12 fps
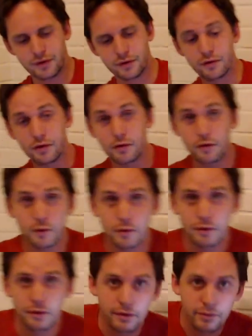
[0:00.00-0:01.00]

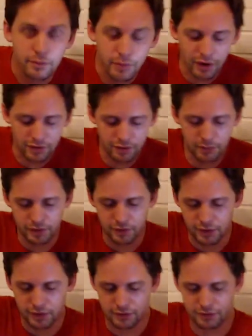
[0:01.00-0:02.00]
2
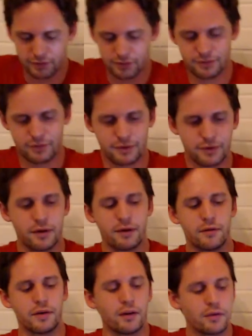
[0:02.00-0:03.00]
possibilities
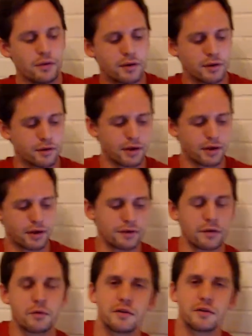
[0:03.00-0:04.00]
of how you can train this. I
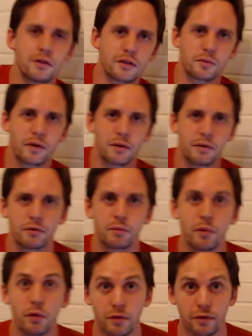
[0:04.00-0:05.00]
want you to experiment with
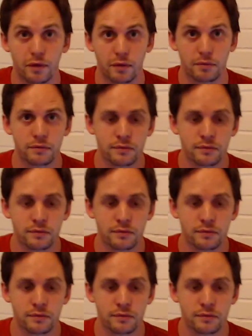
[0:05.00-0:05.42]
both of them.